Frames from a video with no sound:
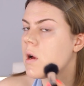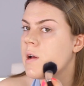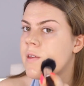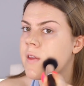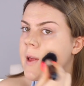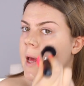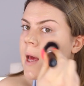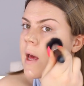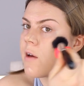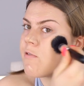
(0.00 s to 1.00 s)
and
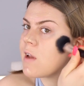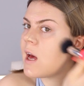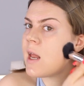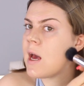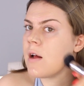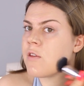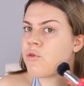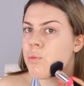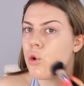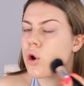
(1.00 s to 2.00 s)
see if that
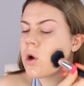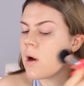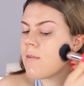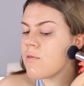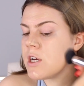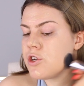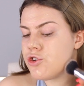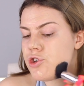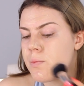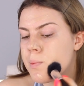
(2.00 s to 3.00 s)
adds more
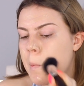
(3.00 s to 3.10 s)
coverage.